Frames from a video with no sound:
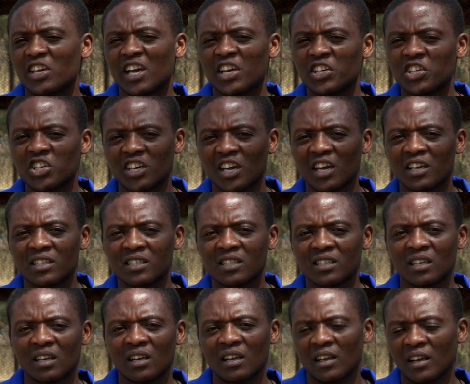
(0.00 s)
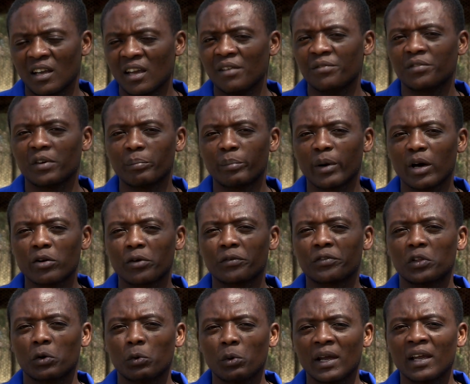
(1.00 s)
you are checked every part
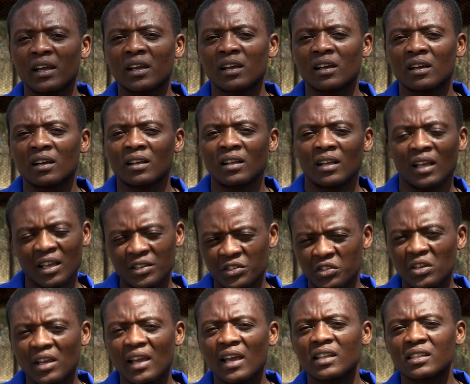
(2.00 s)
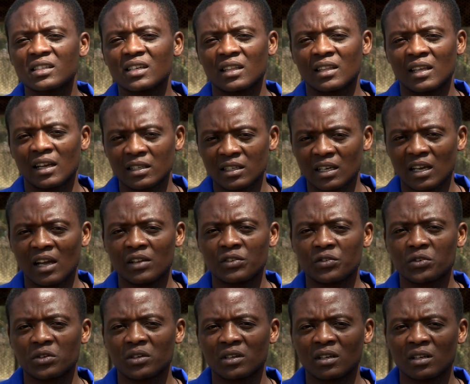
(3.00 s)
of the way as you enter that
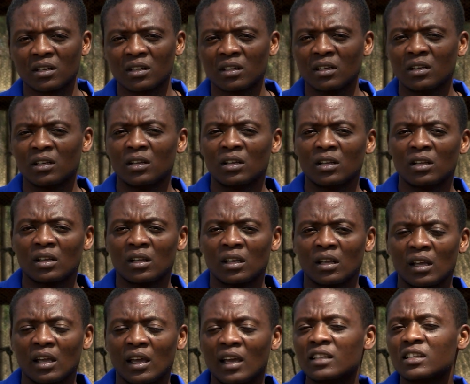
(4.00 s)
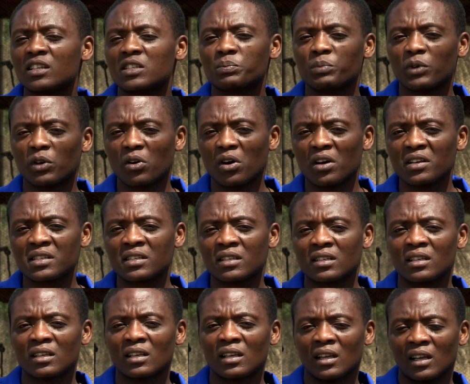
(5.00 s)
country. And it's because
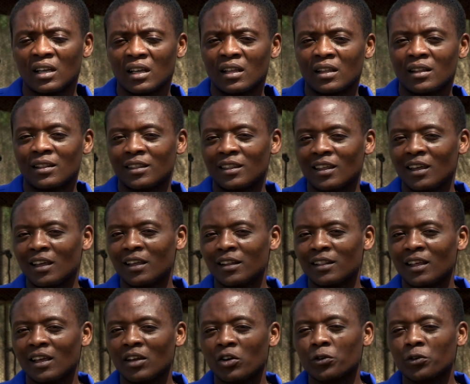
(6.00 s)
the